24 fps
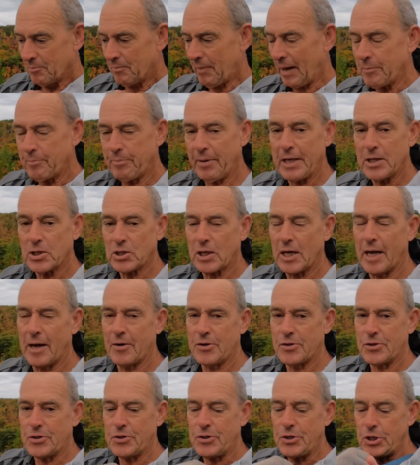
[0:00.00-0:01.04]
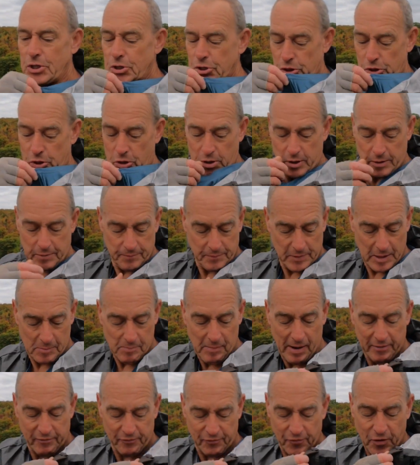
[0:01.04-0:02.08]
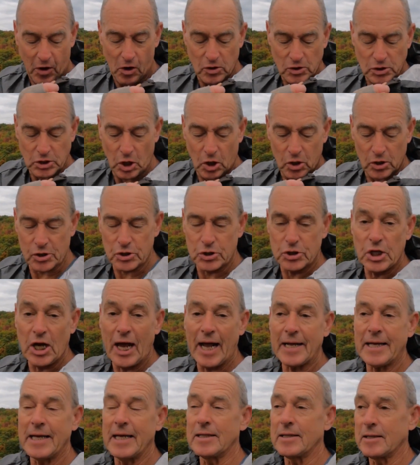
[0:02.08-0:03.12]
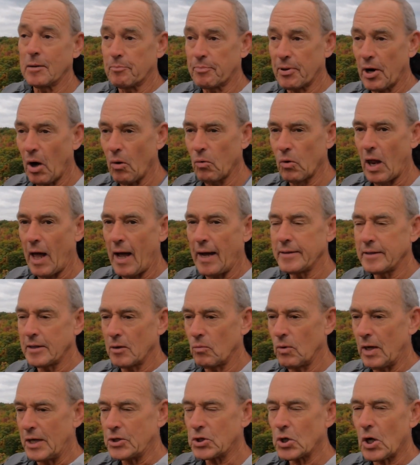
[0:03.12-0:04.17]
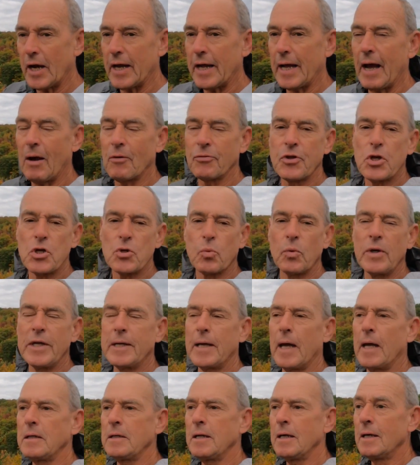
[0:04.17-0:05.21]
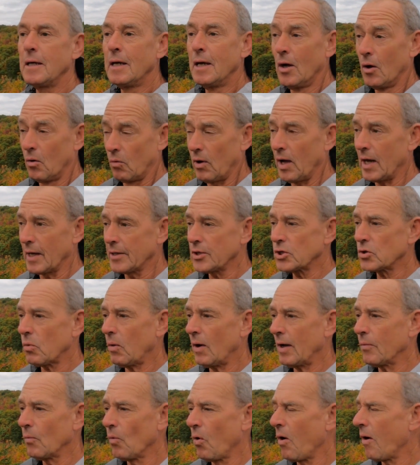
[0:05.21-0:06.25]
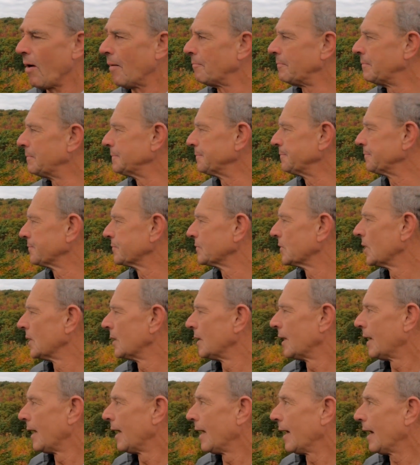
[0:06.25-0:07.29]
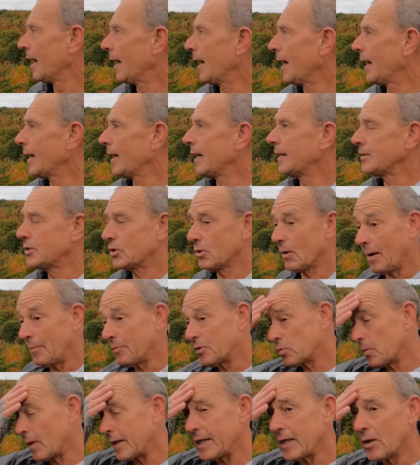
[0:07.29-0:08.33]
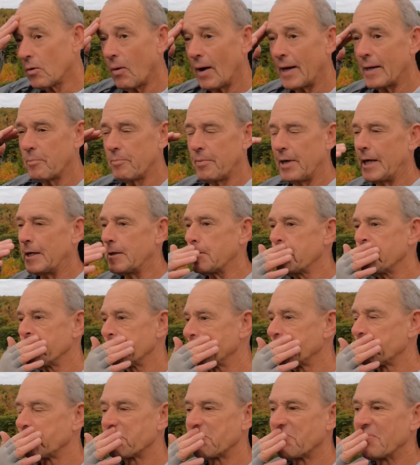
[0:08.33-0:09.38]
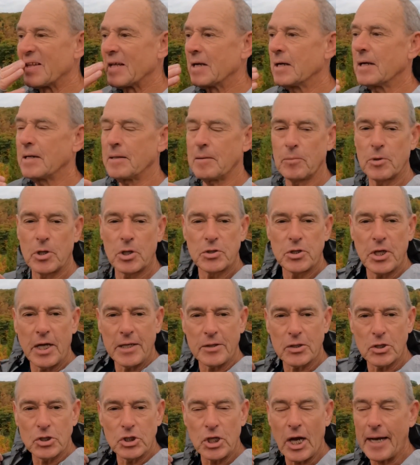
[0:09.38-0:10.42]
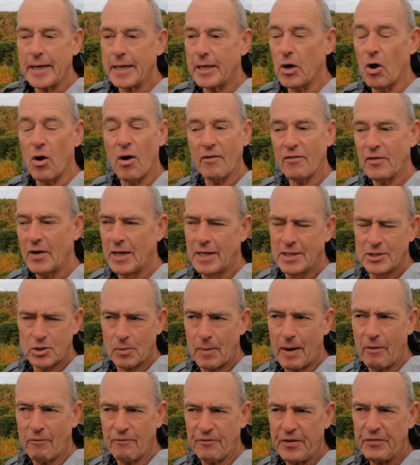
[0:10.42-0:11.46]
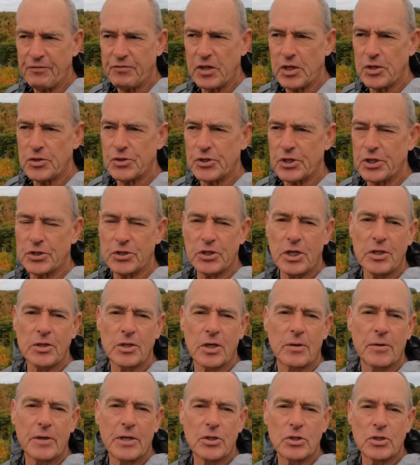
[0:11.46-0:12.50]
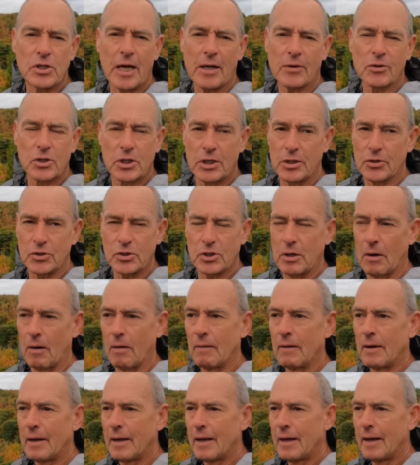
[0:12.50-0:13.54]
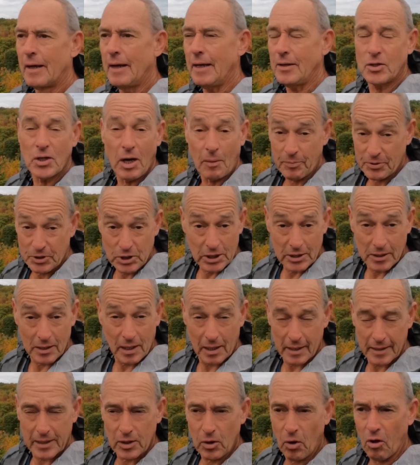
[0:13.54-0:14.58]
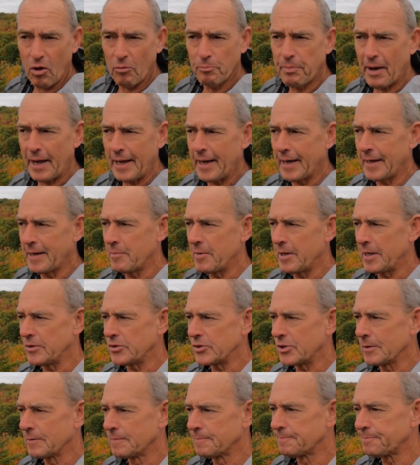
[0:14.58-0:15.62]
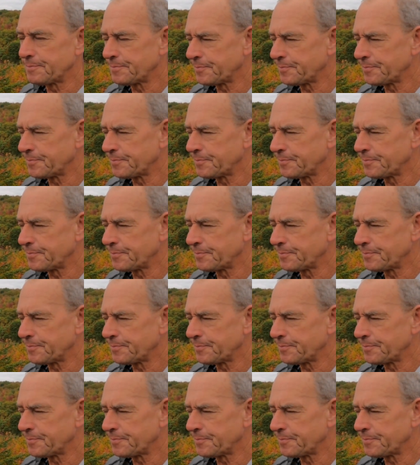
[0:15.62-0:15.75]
My base layer is a t-shirt, and my Frogg Toggs jacket, the Pro Light that we're trying out this weekend, well, it's quite warm. And so I'm sweating quite a bit. I'm going to take the jacket off. It's around 15, 16 degrees Celsius, so it's not particularly cold by any means.